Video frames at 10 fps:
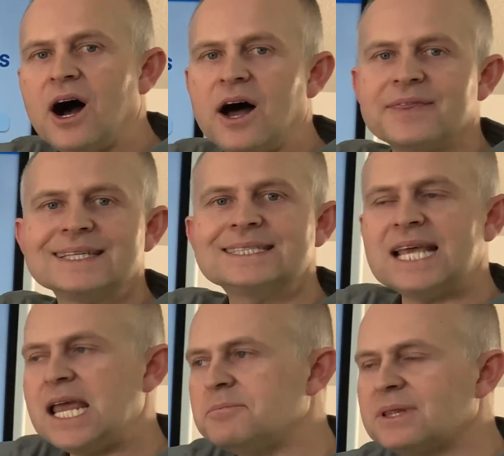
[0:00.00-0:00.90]
on the
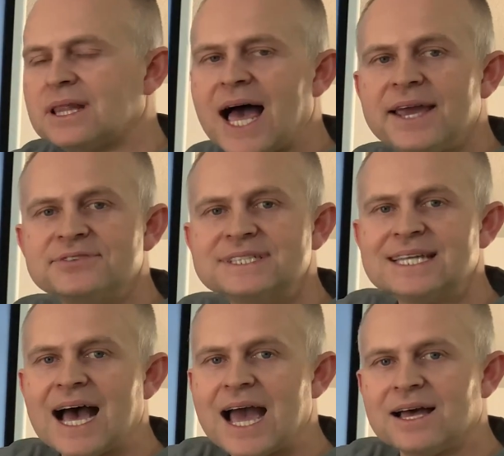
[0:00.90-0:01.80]
same
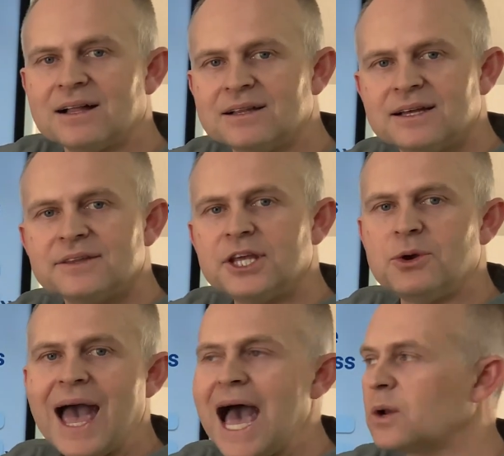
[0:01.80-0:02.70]
lifestyle that
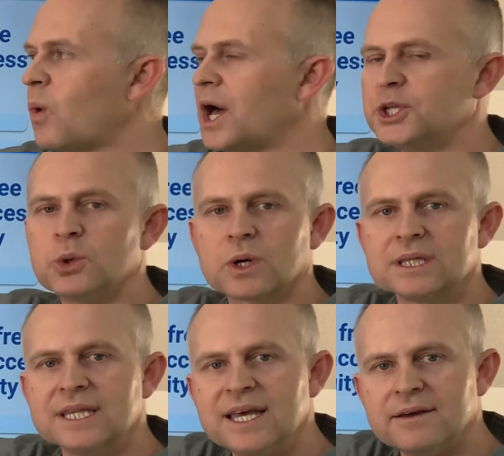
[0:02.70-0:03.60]
you had while you
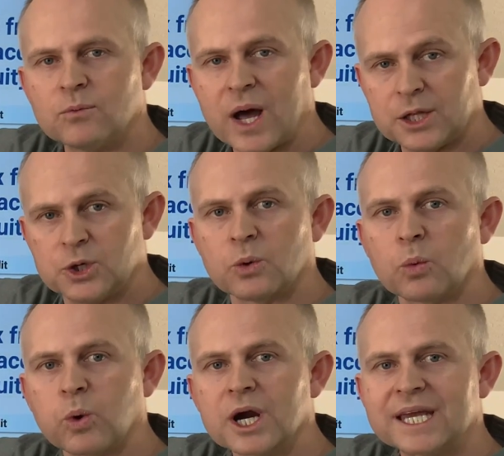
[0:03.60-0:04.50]
were
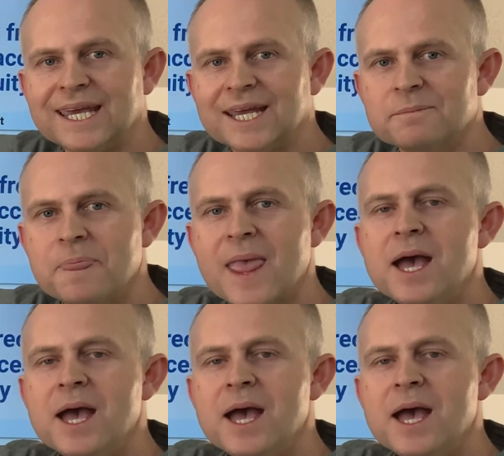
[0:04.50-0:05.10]
working,